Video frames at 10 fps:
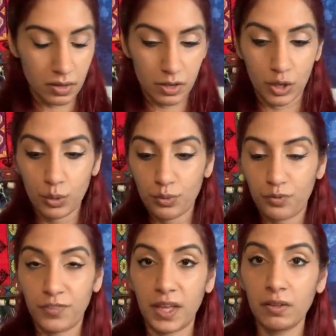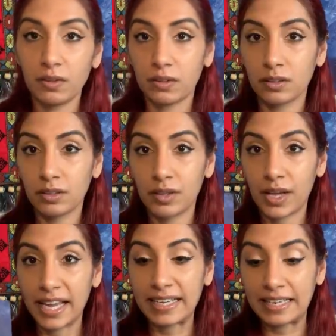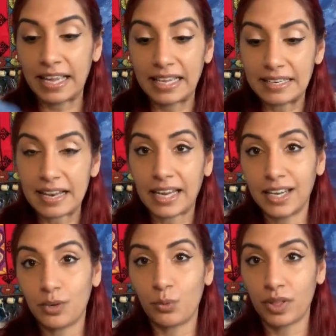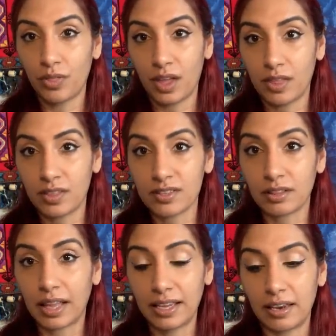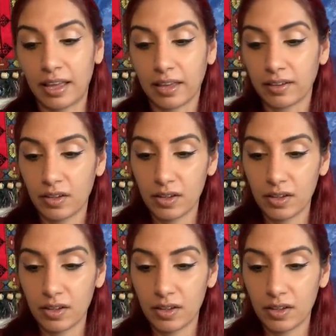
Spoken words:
You feel ignited within, this lightning.